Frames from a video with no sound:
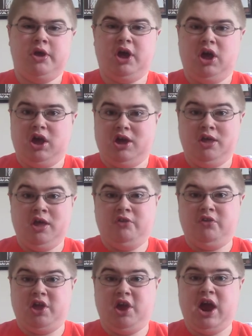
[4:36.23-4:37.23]

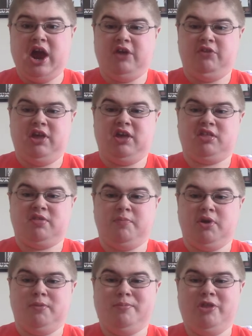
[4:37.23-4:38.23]
the highly
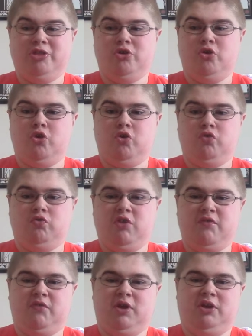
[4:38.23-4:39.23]
experimental
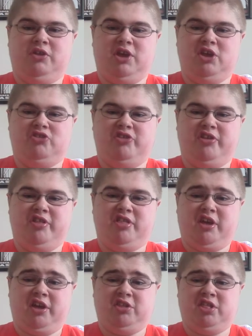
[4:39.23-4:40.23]
Rough Around the Edges
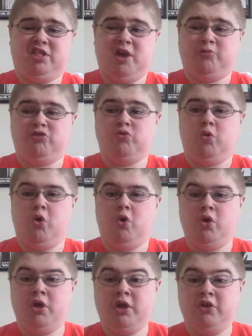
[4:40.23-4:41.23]
and conceptual